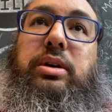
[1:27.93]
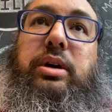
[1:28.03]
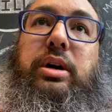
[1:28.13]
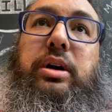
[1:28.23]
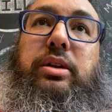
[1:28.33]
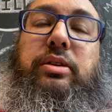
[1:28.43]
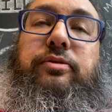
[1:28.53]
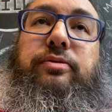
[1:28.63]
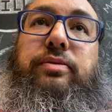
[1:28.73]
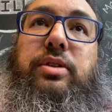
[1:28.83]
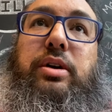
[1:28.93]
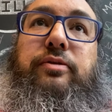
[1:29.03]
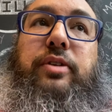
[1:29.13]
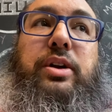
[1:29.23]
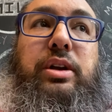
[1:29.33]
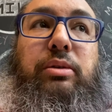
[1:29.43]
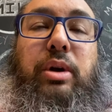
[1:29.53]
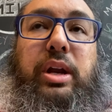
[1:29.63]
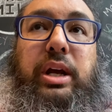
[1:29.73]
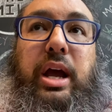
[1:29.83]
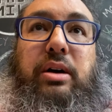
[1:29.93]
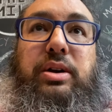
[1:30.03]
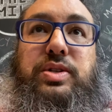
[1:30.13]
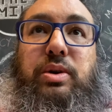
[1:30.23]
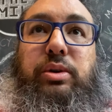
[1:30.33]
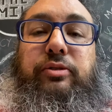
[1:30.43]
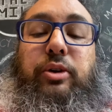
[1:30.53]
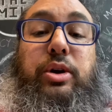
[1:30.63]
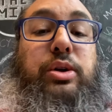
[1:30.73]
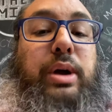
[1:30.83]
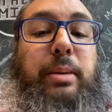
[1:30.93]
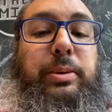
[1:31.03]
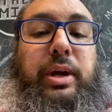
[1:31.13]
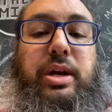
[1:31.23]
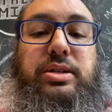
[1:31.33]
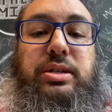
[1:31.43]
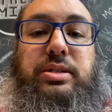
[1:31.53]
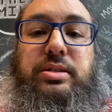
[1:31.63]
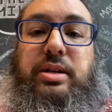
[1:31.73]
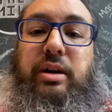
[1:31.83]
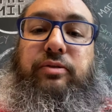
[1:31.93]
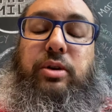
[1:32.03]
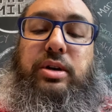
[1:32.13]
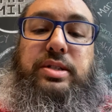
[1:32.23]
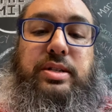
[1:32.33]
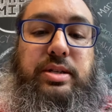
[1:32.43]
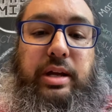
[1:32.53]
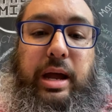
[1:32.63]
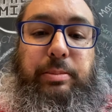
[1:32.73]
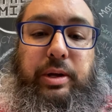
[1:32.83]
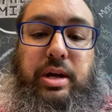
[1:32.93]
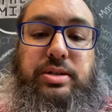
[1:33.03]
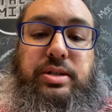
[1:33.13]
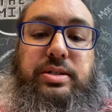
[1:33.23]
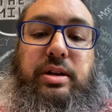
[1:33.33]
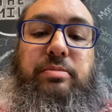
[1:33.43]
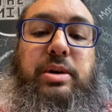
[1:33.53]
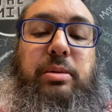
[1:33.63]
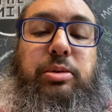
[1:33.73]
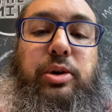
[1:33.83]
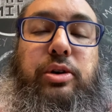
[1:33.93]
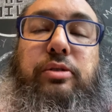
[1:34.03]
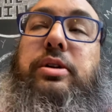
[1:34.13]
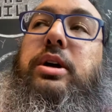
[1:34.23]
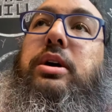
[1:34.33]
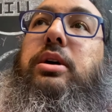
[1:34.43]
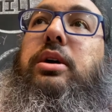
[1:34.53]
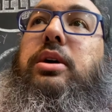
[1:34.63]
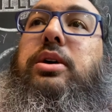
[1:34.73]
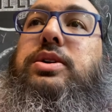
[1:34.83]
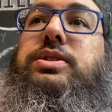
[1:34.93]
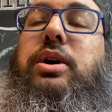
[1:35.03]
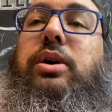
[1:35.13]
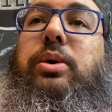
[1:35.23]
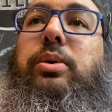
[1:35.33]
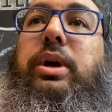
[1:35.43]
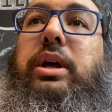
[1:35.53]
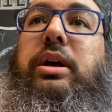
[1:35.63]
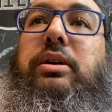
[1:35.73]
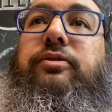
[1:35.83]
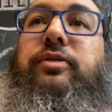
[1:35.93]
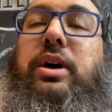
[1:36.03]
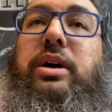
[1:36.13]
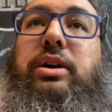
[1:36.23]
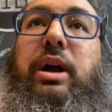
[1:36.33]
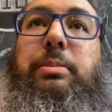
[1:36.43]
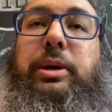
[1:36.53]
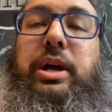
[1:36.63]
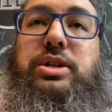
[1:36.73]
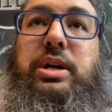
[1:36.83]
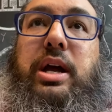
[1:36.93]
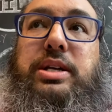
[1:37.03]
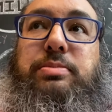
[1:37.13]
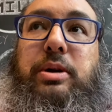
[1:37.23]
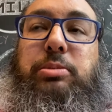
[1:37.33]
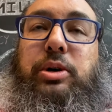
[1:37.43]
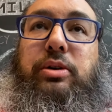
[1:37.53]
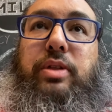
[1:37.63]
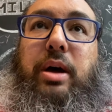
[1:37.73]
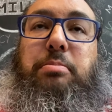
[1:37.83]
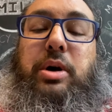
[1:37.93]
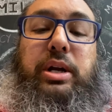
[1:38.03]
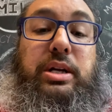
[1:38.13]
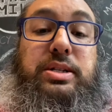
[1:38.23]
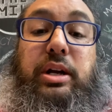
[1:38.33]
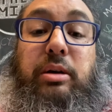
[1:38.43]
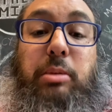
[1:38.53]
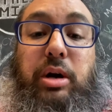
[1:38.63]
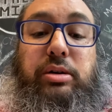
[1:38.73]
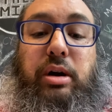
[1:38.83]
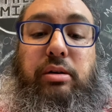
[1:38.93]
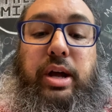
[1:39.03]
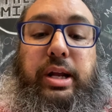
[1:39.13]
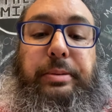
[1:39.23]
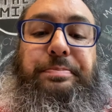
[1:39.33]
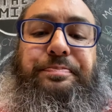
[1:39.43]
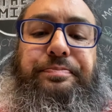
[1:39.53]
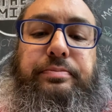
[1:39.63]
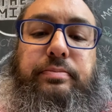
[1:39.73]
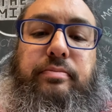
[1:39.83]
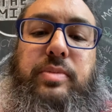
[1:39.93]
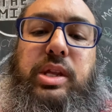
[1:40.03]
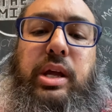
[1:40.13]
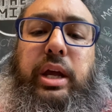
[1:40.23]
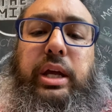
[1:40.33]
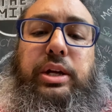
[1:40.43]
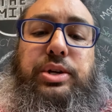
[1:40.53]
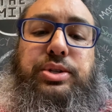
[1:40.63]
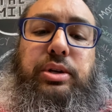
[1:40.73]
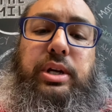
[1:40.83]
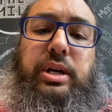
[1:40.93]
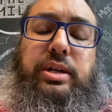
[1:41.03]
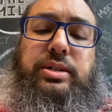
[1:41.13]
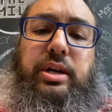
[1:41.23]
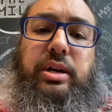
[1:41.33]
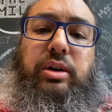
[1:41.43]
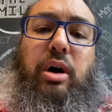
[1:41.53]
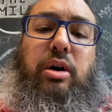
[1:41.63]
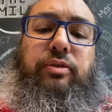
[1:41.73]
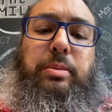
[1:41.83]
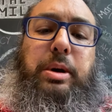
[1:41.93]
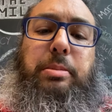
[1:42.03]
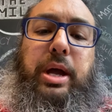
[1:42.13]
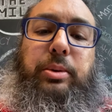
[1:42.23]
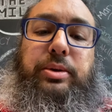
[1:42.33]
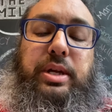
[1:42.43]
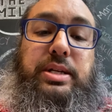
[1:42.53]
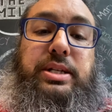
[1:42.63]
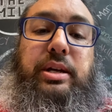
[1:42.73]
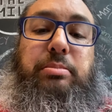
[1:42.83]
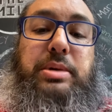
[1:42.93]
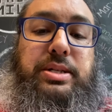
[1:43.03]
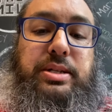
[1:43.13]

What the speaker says: The funding running out is only for new applications. It's not for existing applications that have been approved. So if your application has been approved, that money is earmarked already, and you should get a call from your bank within 10